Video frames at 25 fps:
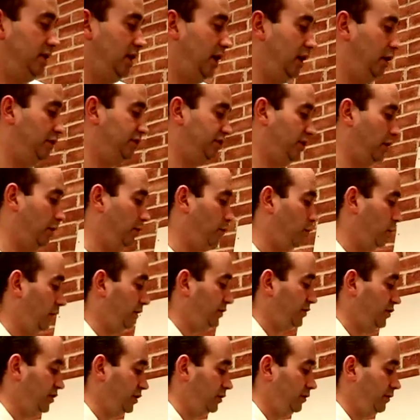tiles on
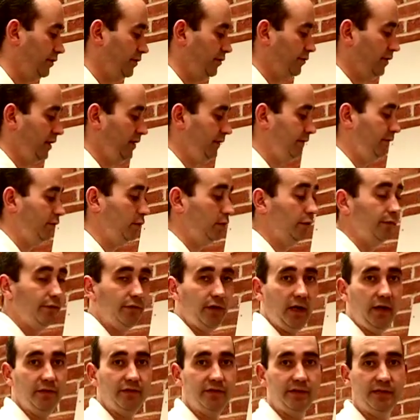1, 2, 3, 4,
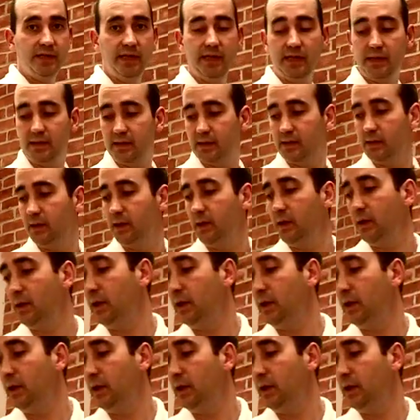5, 6.